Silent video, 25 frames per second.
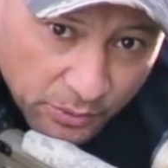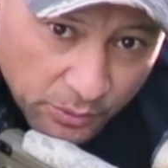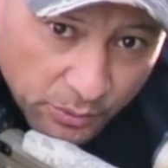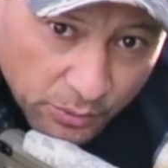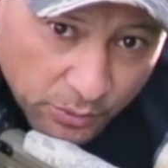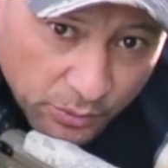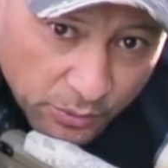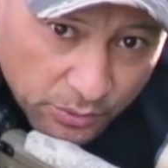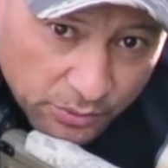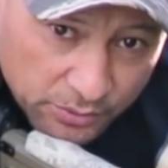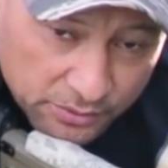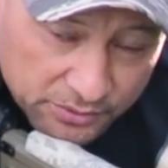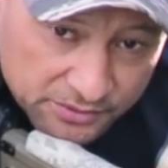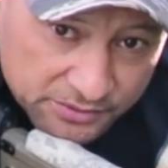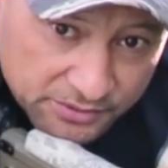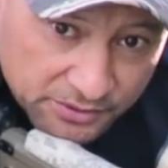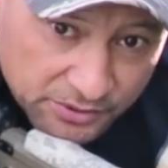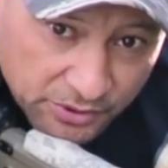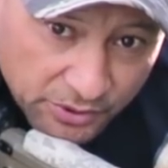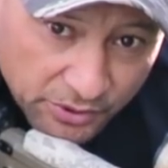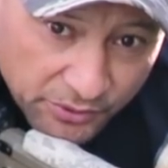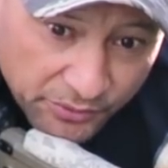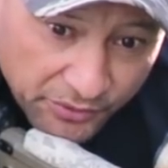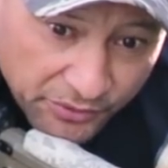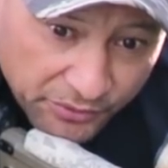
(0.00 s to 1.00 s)
or
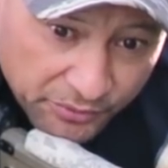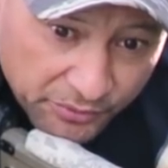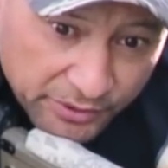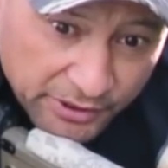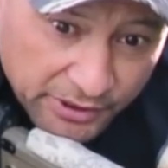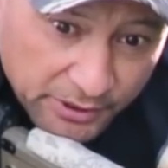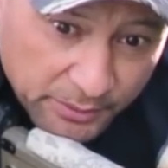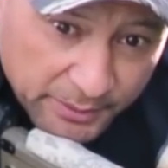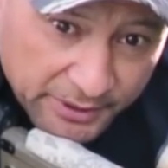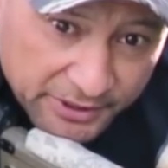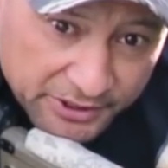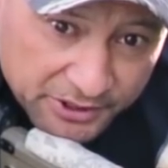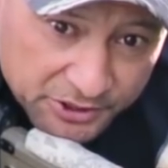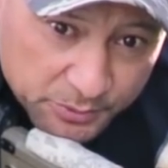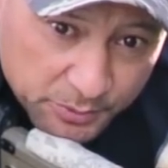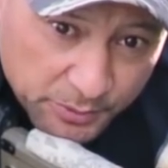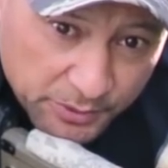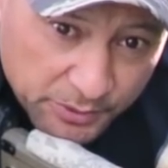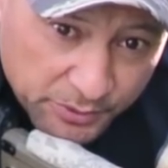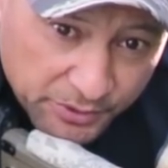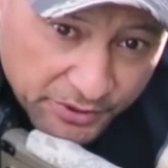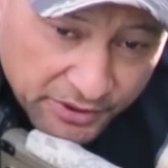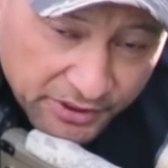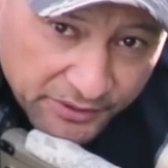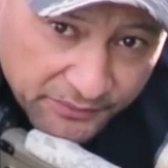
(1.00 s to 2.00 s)
on the 308 as
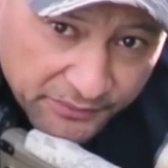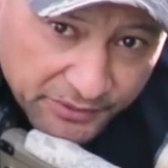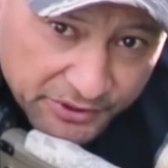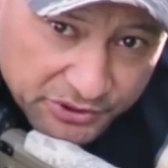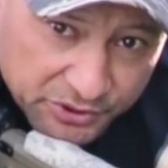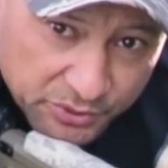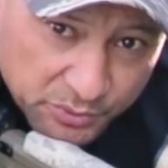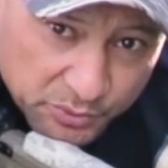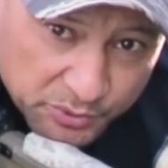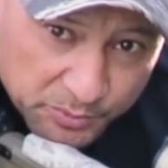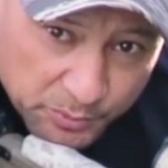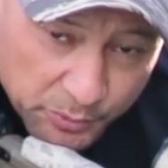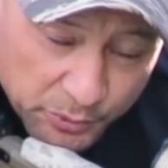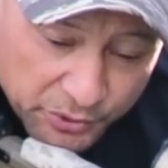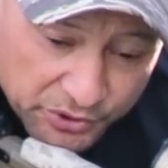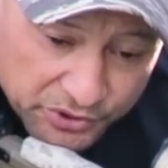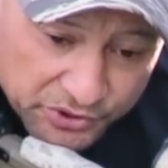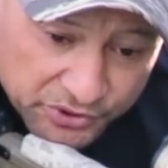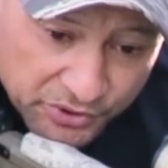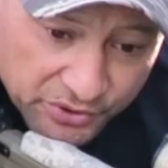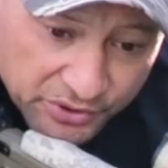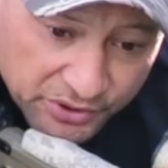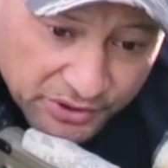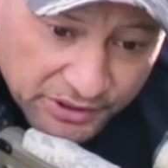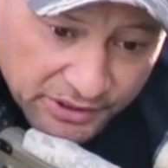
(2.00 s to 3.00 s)
well, on a conventional sporting
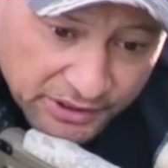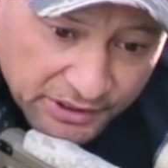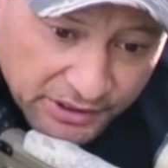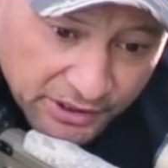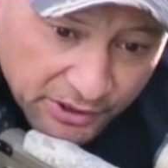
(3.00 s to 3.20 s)
stock,